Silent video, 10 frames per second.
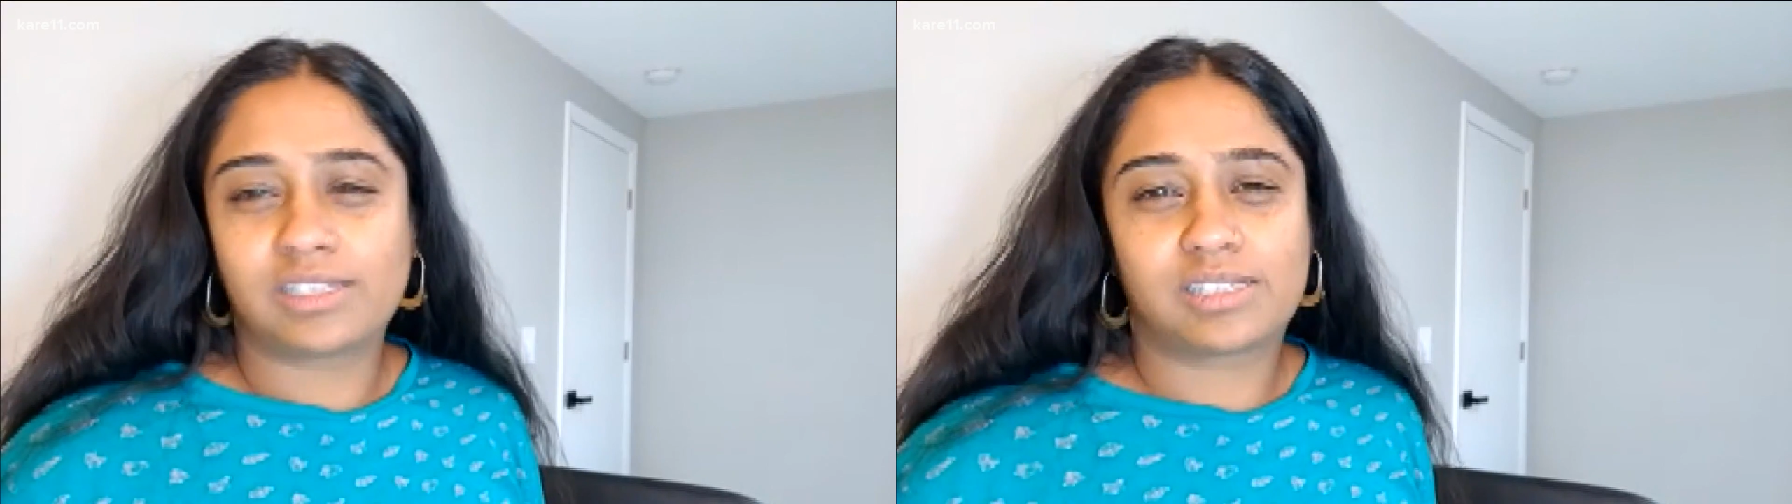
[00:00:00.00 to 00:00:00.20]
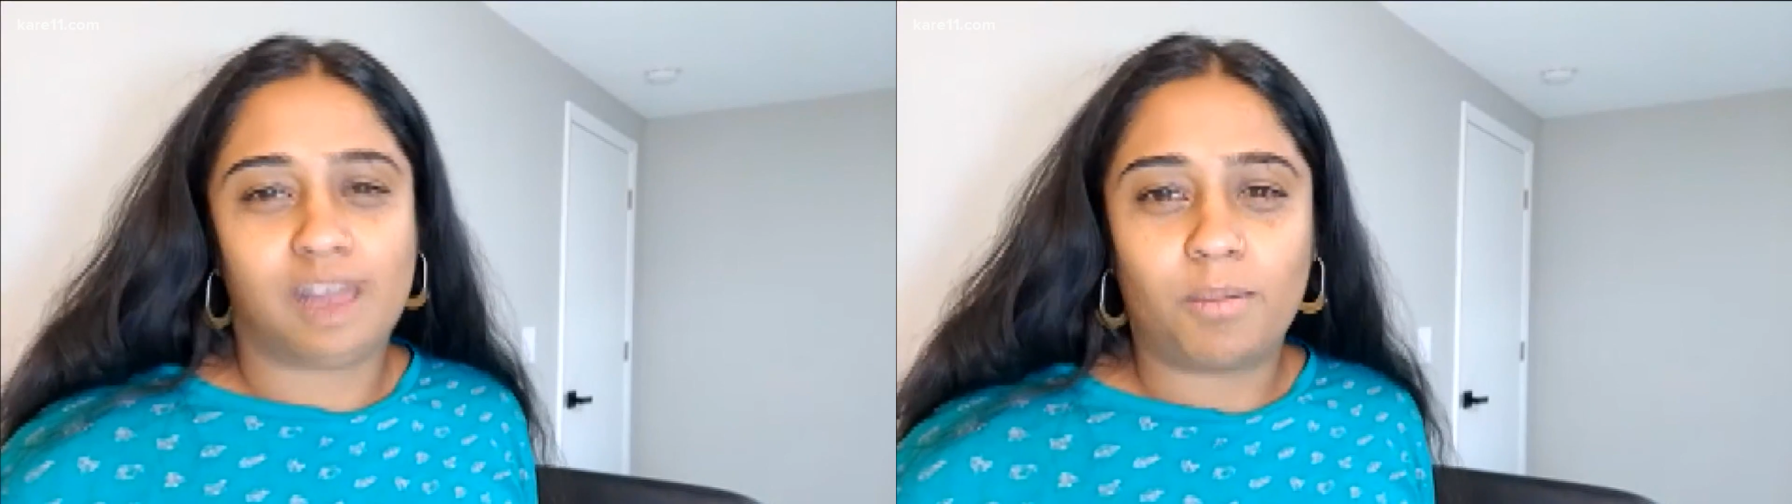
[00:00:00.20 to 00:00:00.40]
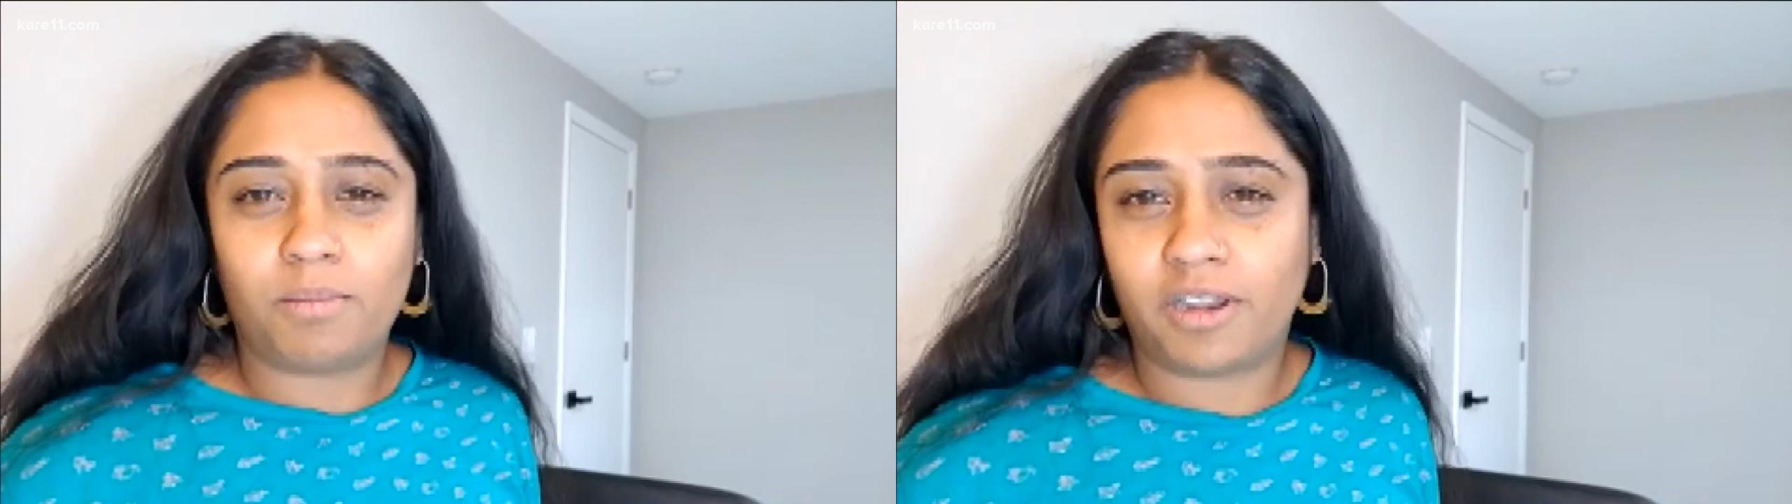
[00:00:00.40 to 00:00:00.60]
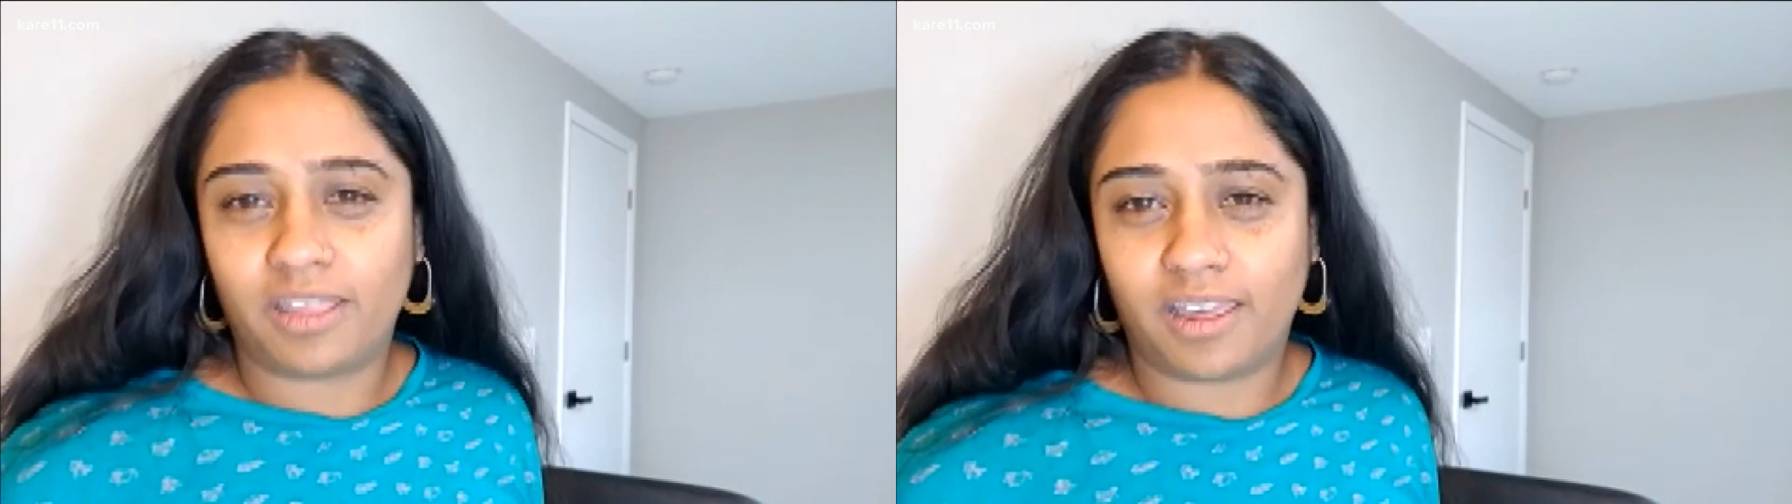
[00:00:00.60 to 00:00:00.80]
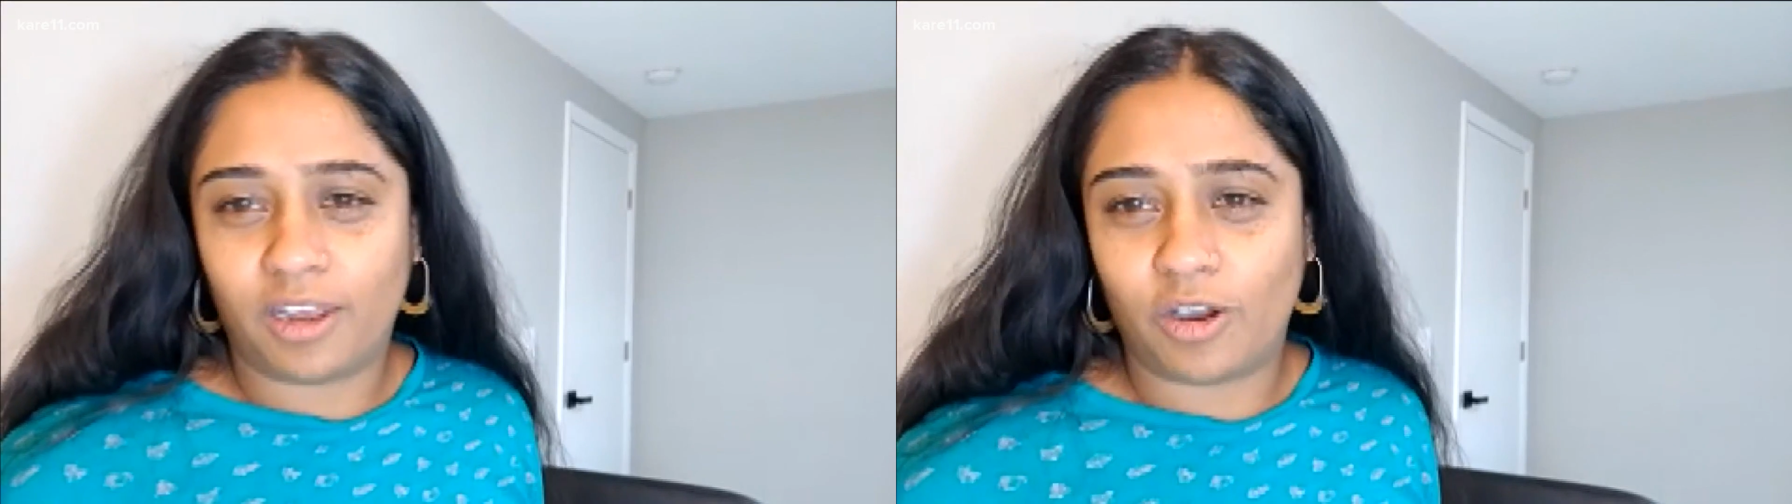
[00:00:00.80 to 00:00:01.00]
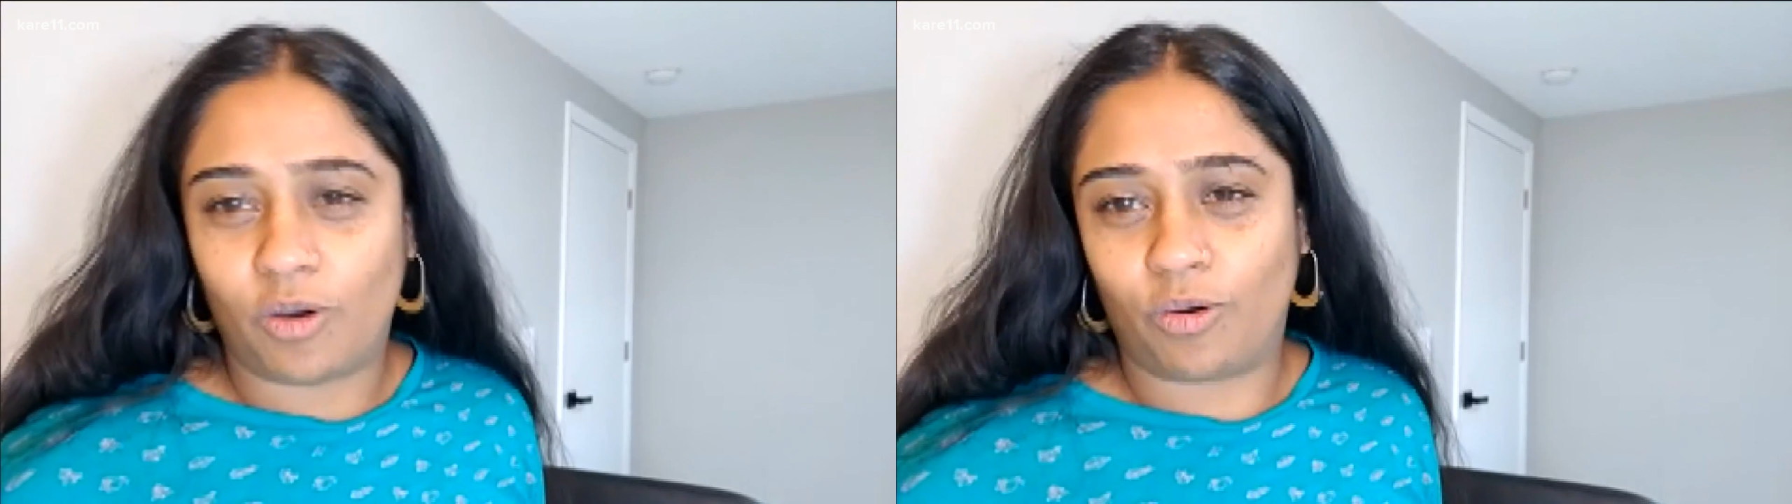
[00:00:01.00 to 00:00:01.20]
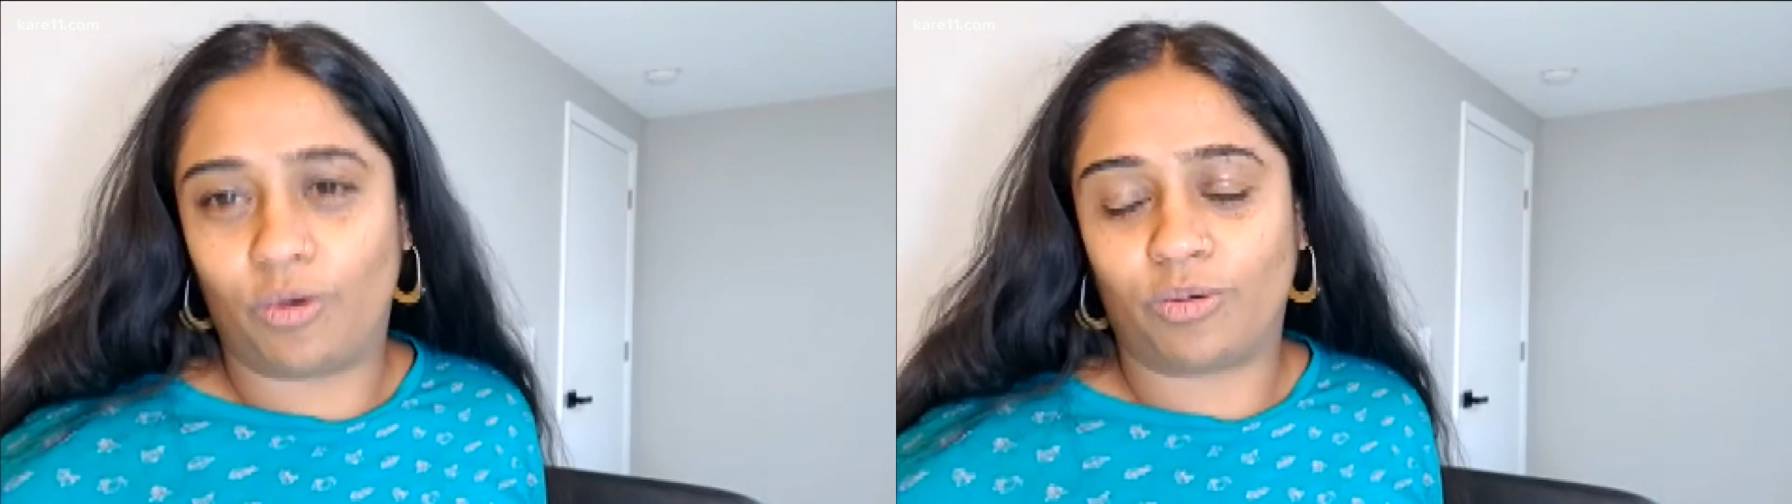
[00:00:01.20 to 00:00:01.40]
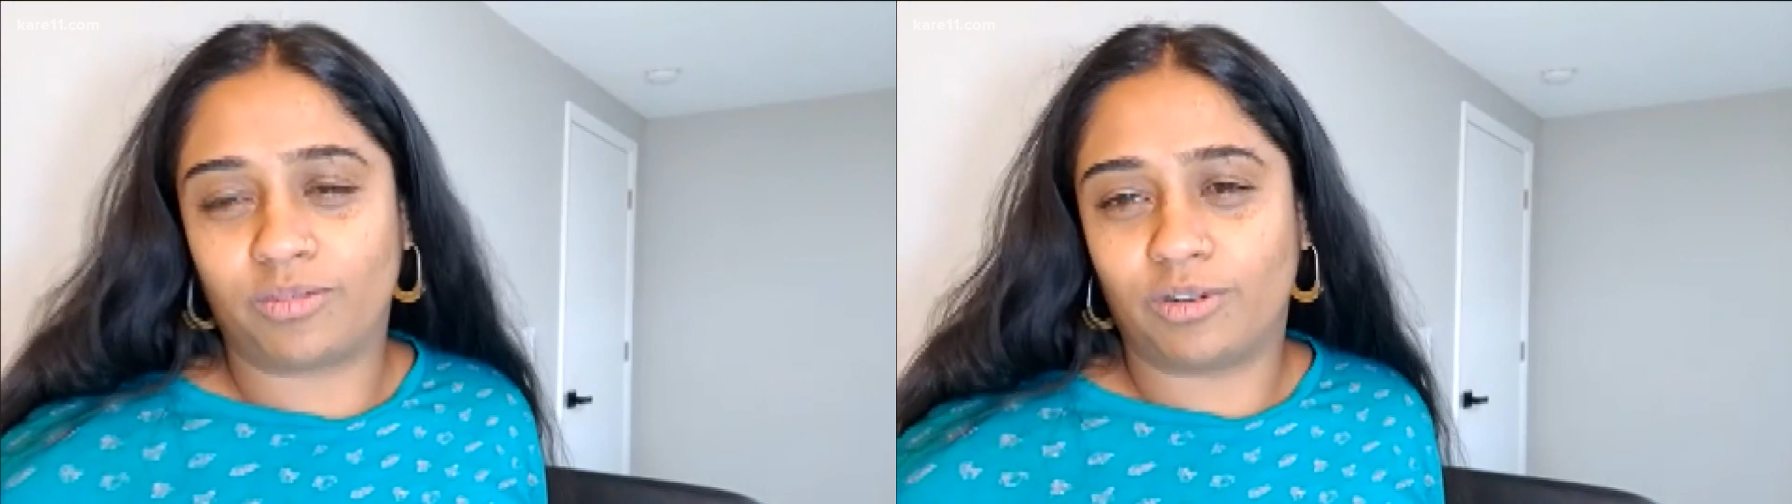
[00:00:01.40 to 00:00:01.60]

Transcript: somebody they know